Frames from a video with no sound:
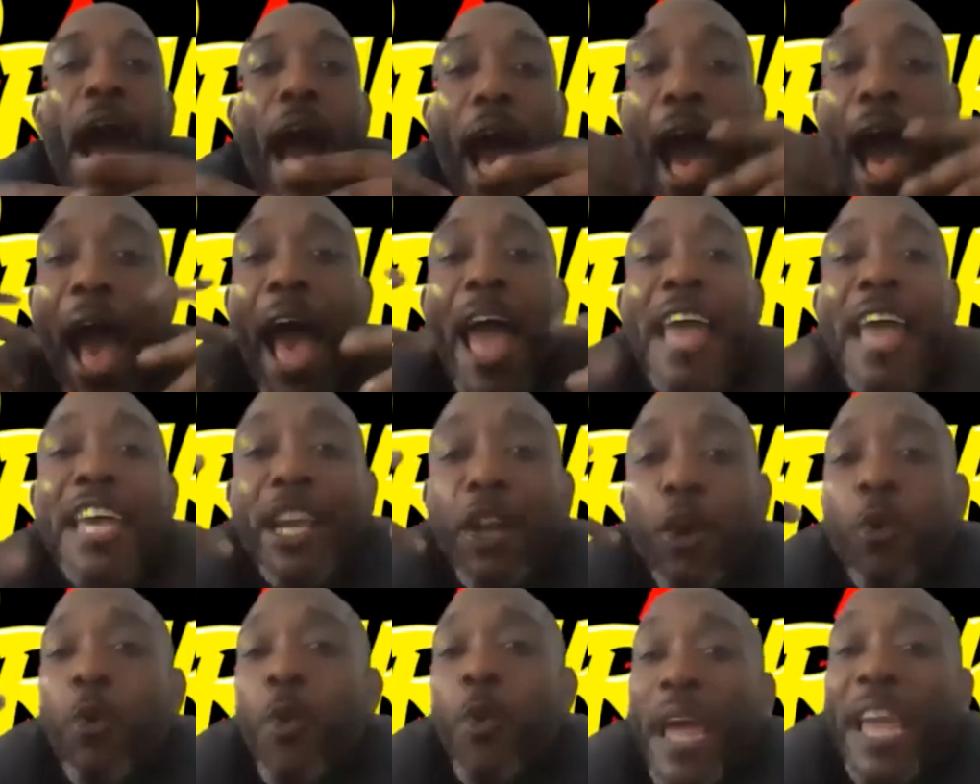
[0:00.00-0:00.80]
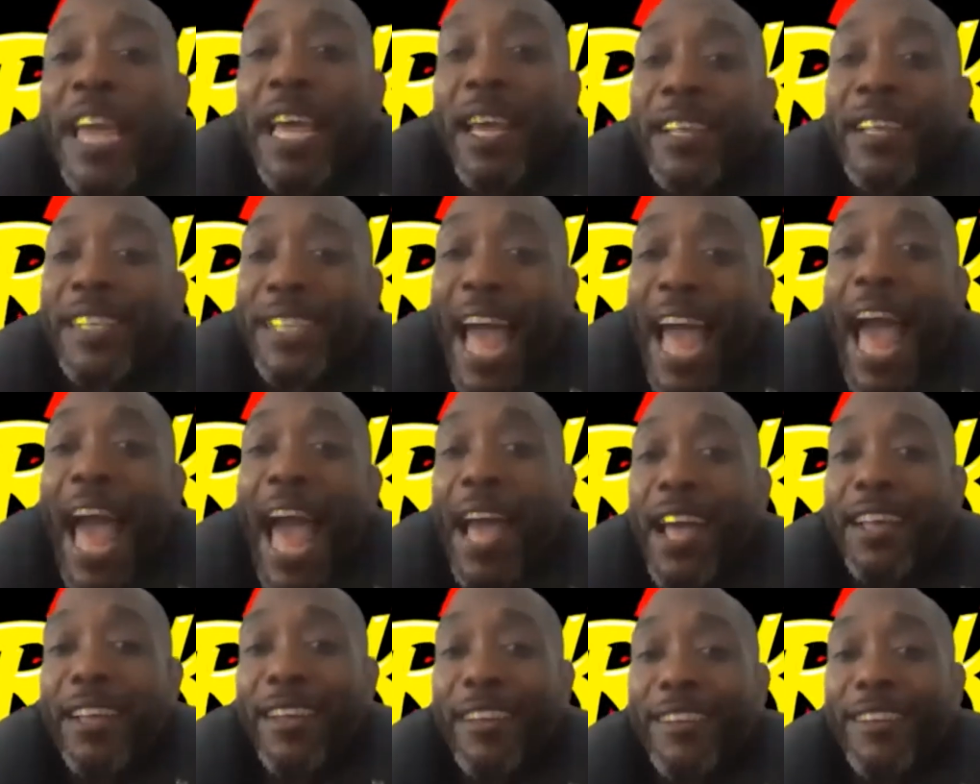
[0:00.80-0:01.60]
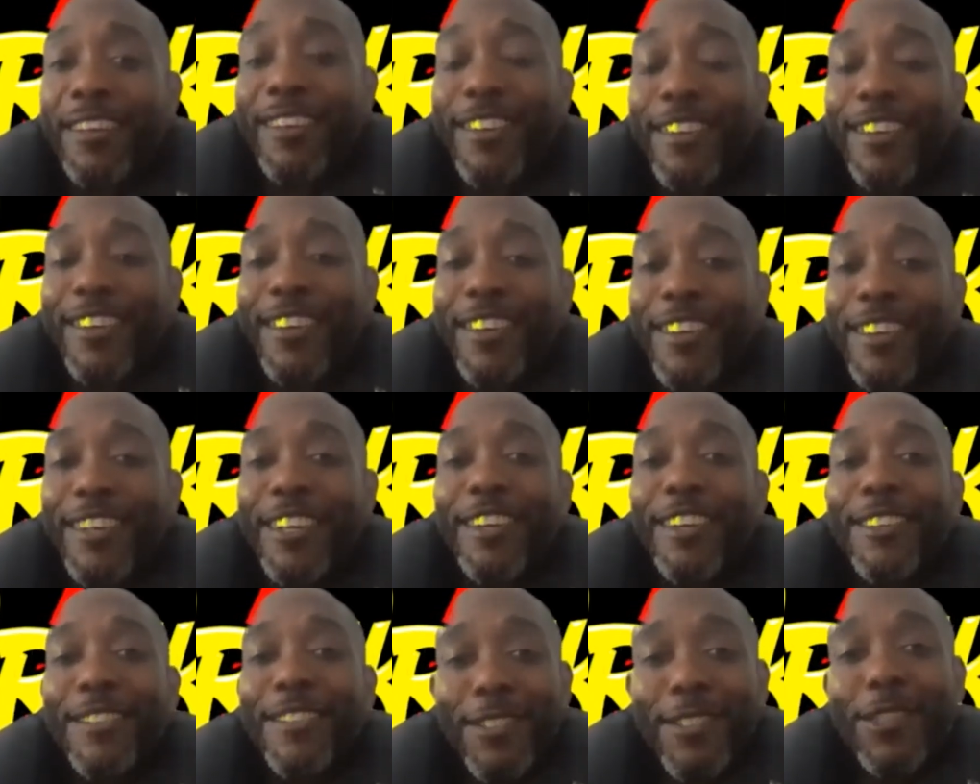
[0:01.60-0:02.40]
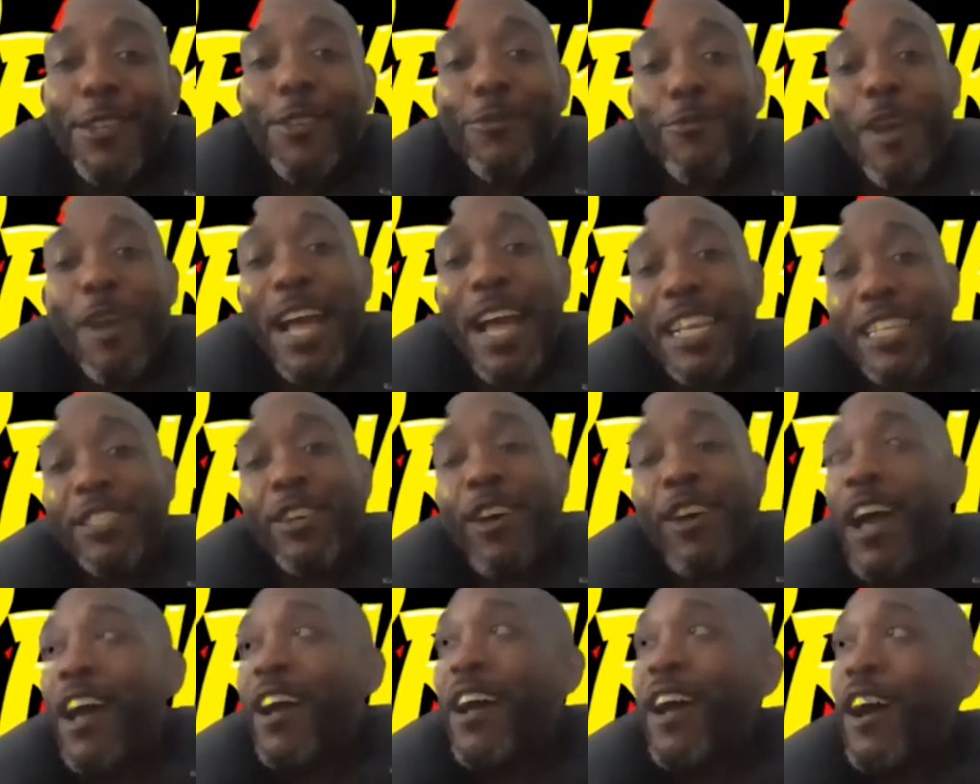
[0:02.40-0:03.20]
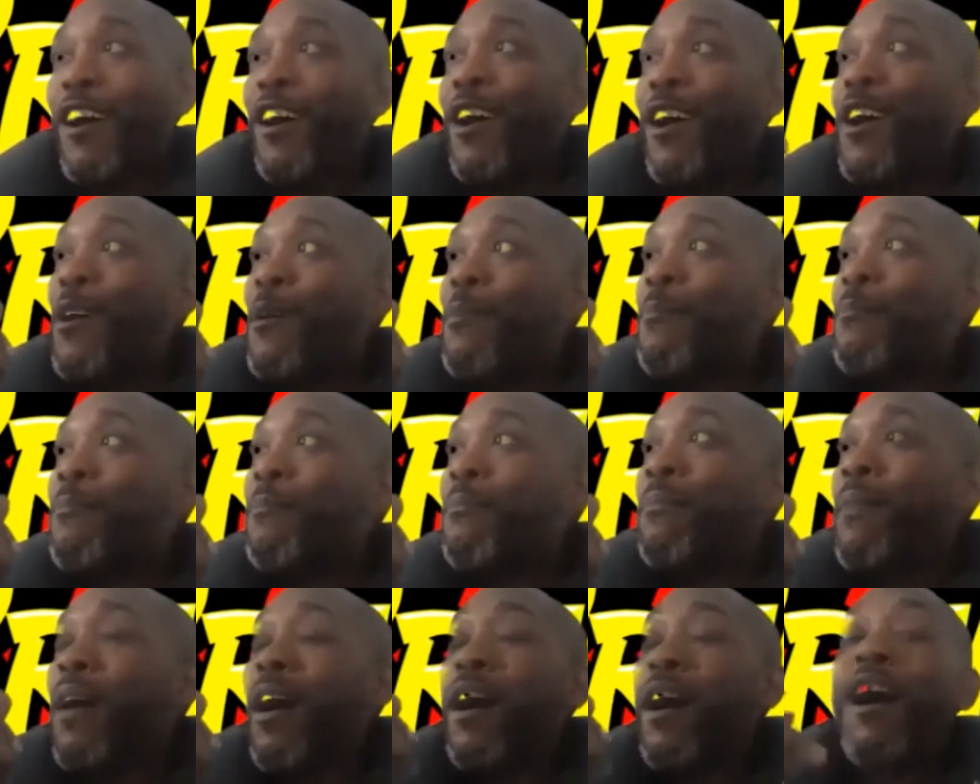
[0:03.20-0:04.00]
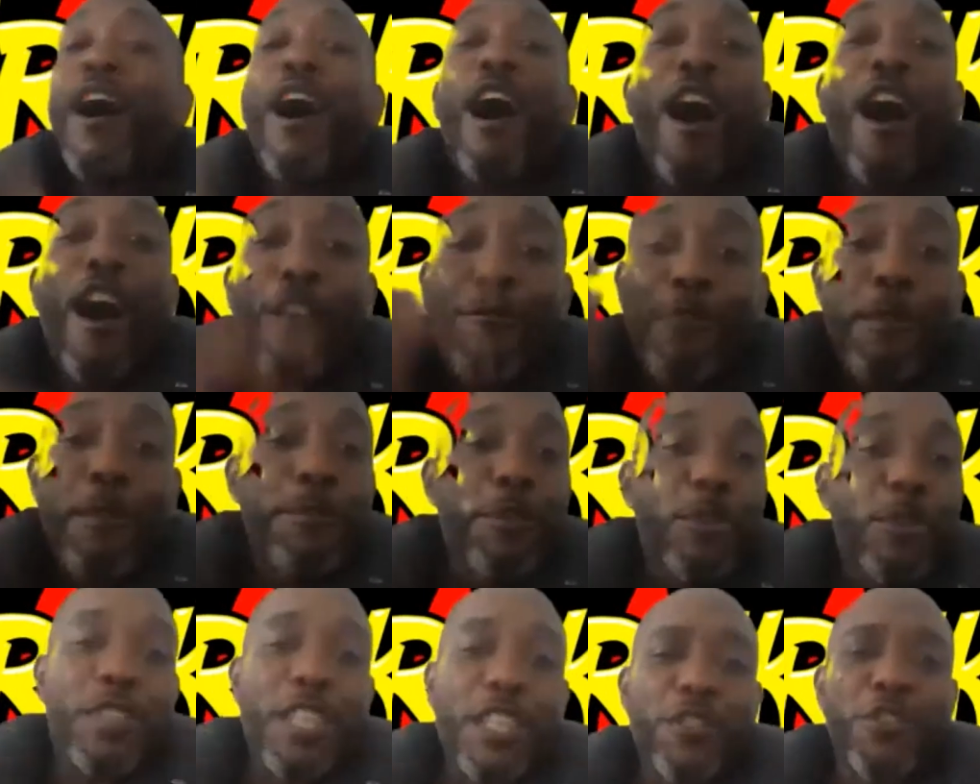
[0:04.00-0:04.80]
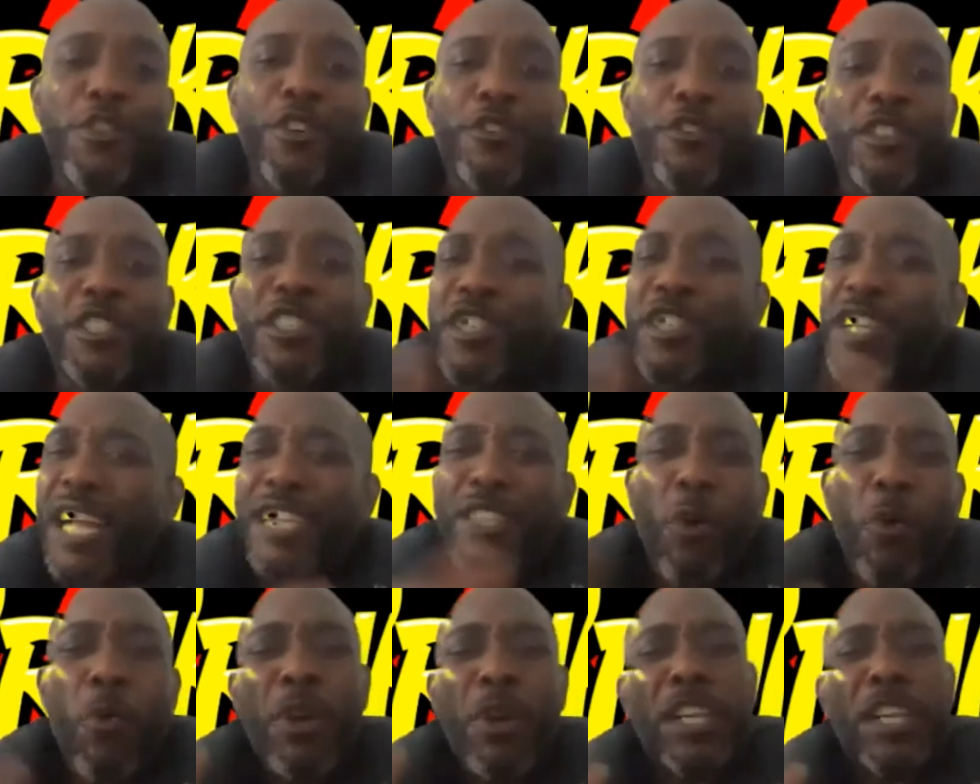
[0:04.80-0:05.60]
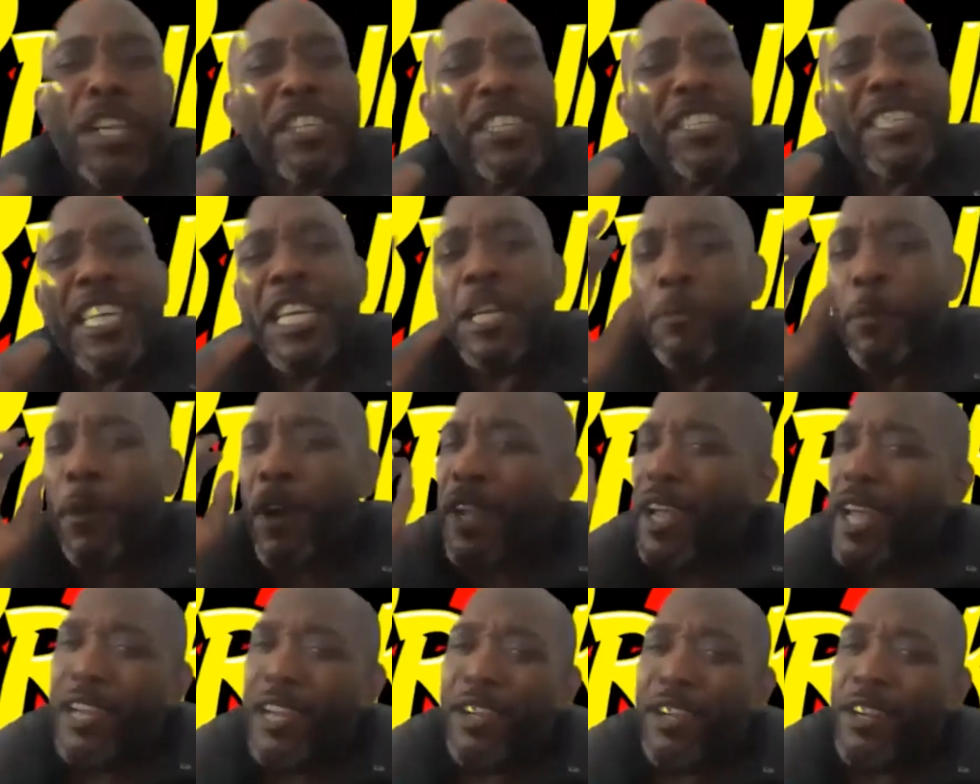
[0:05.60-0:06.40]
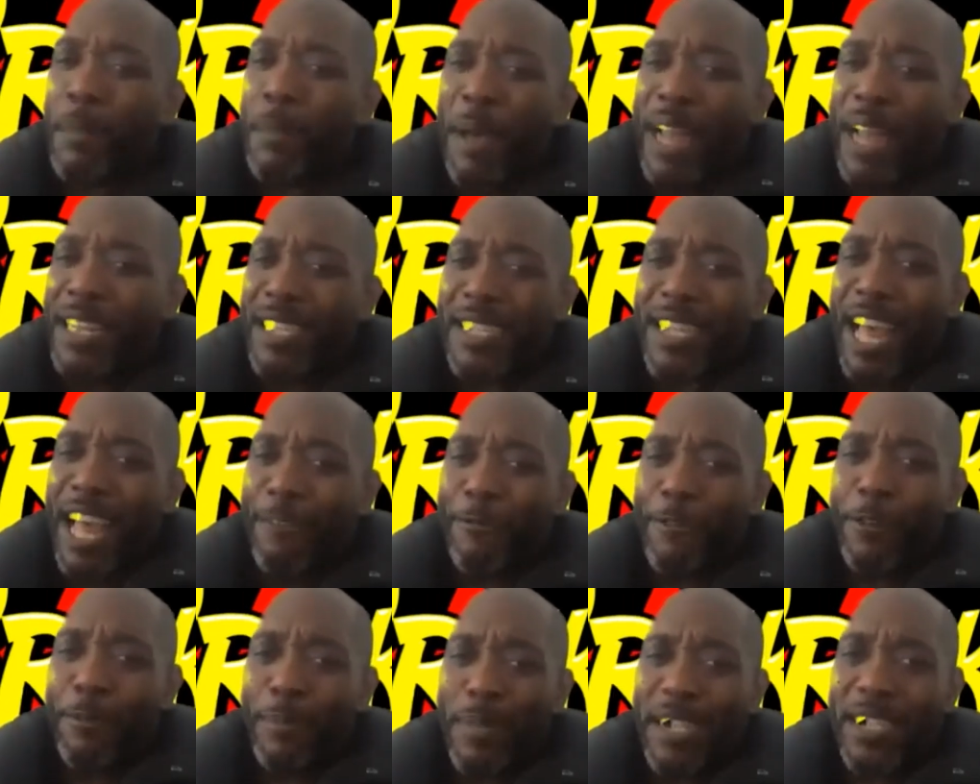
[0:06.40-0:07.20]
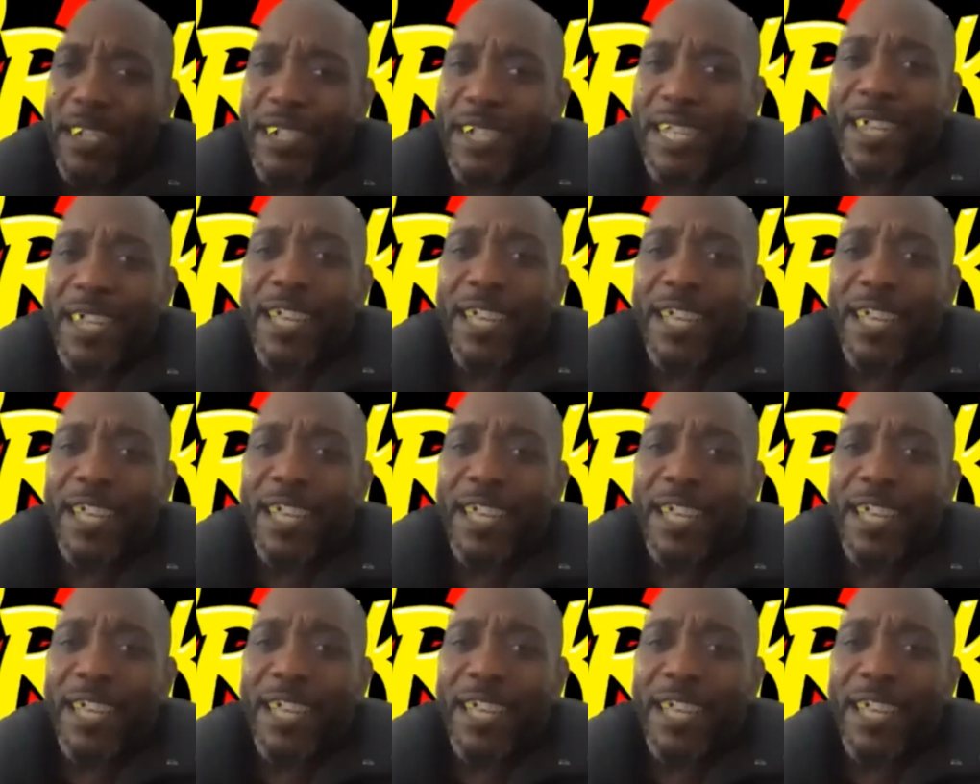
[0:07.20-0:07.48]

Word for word: I equate that to the rise of um, other music genres because I don't want to just keep on going on about this Afro. Yeah, of